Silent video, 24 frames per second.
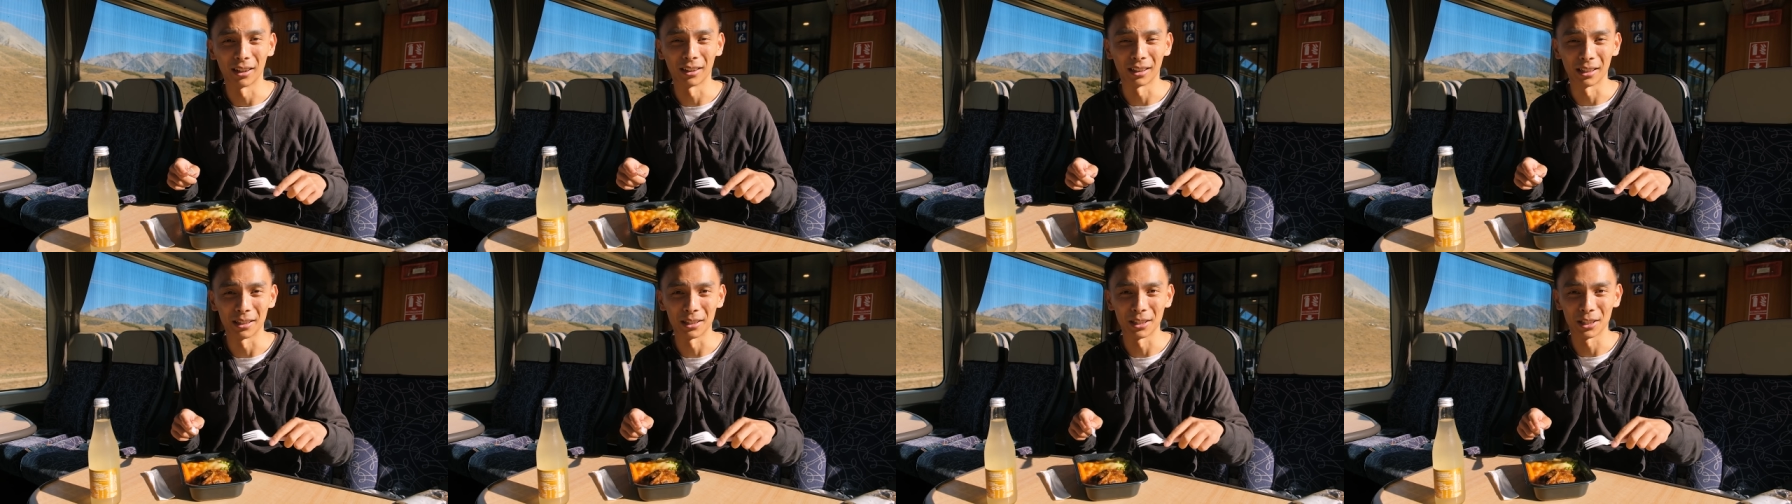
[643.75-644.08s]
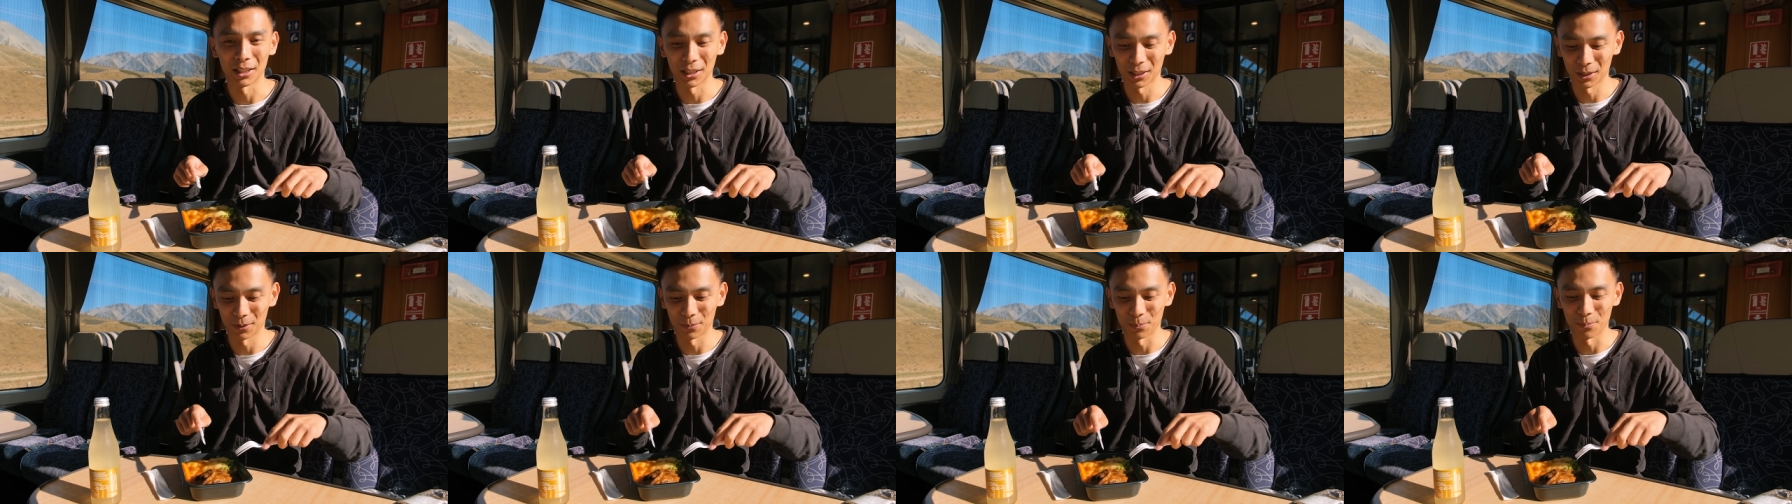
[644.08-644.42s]
I can
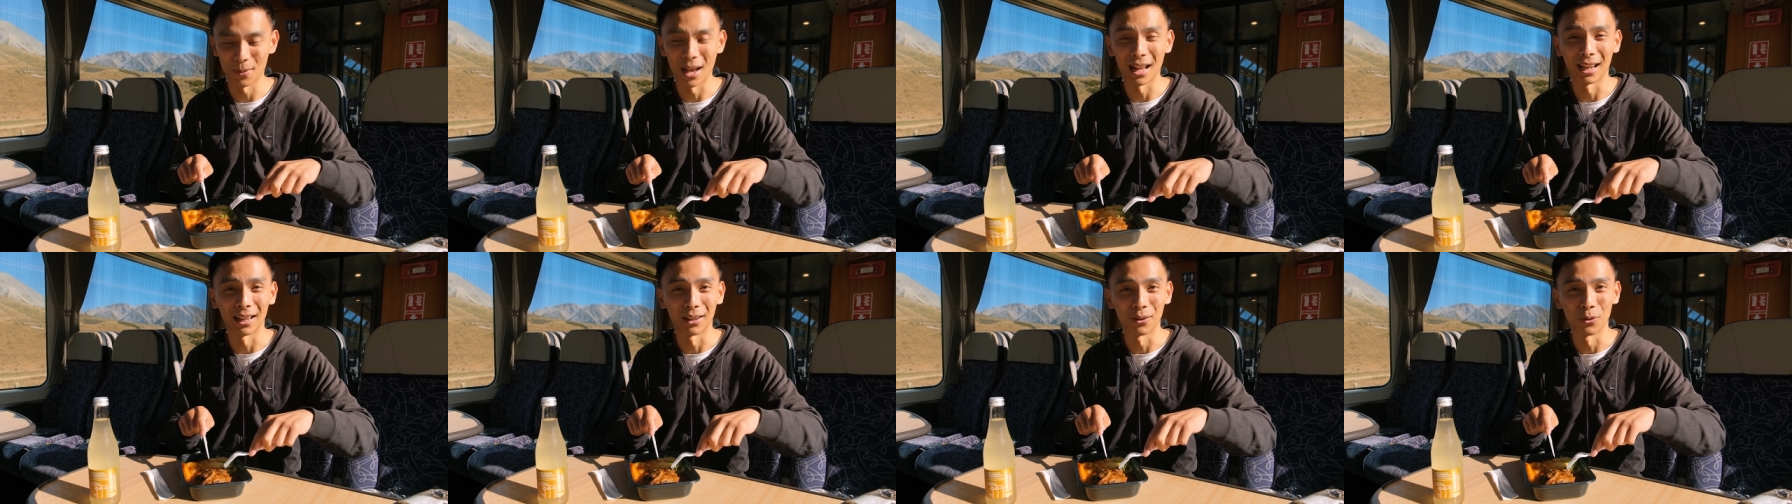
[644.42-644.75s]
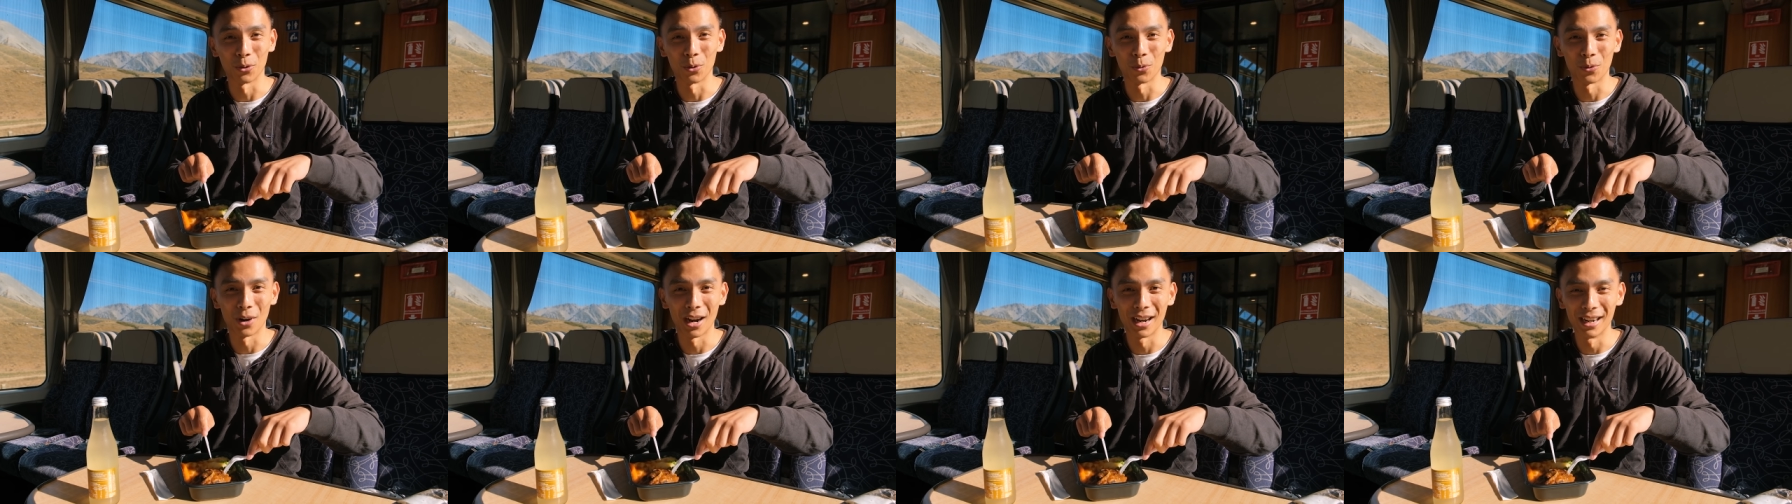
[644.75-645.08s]
smell it all
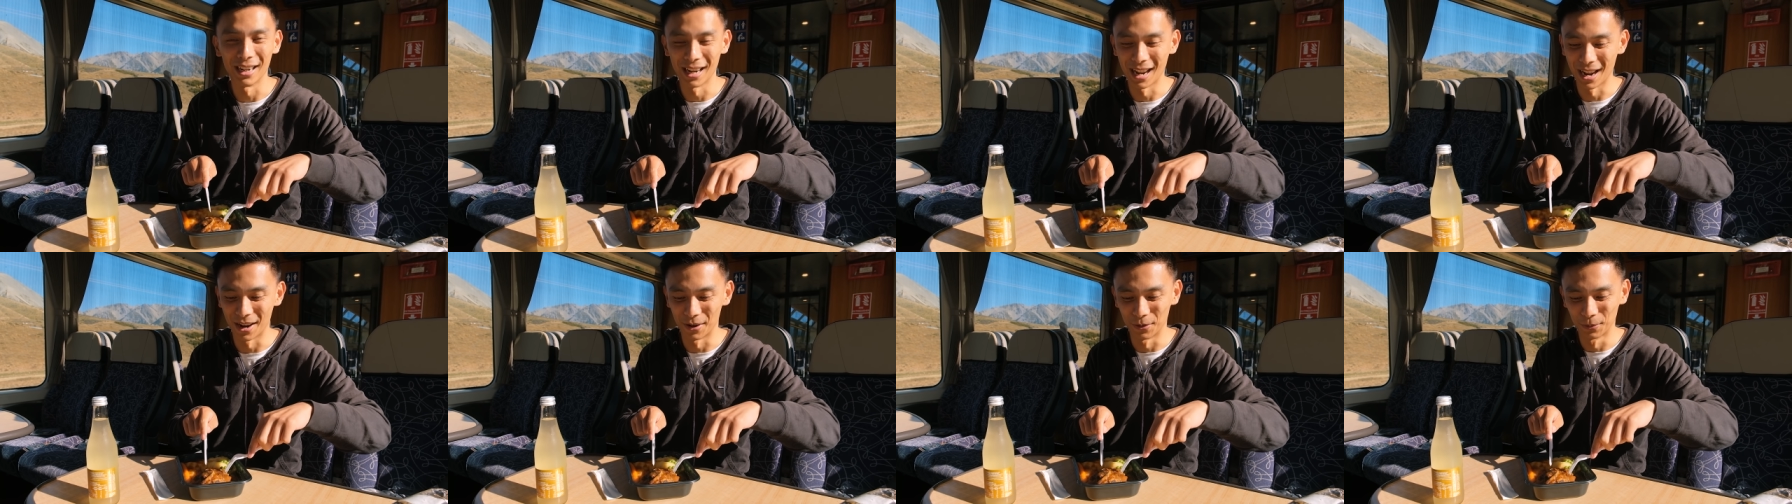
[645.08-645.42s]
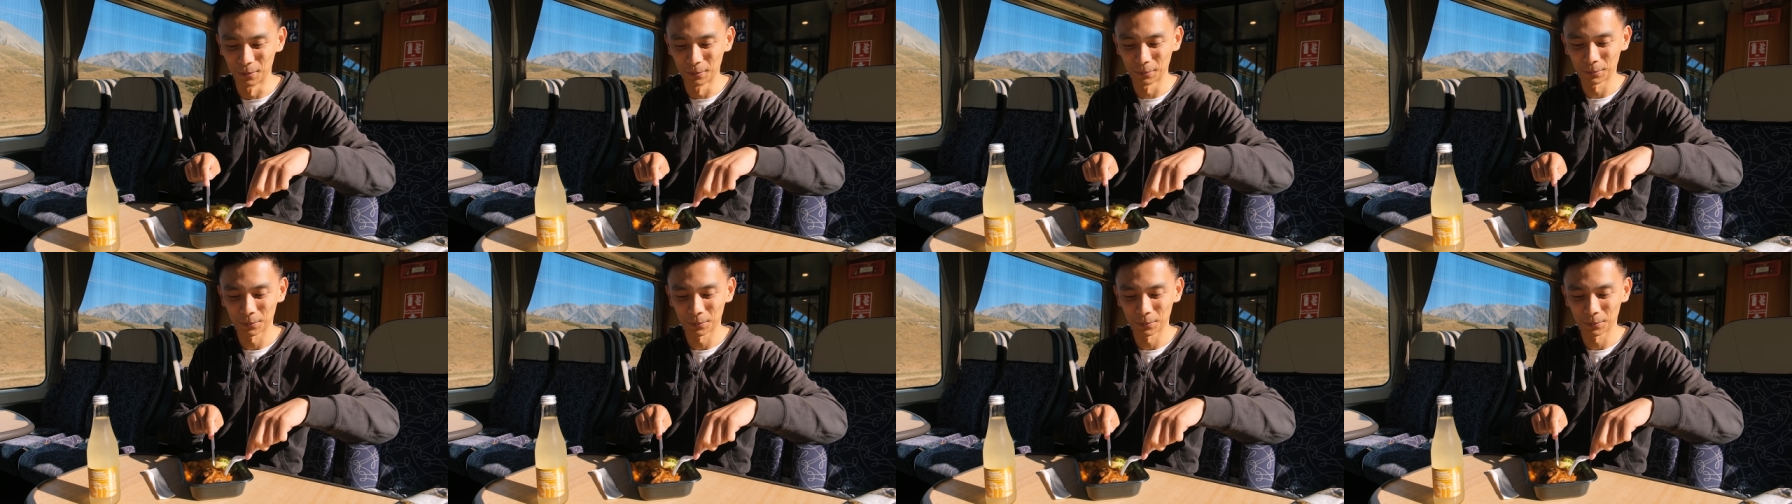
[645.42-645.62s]
right now.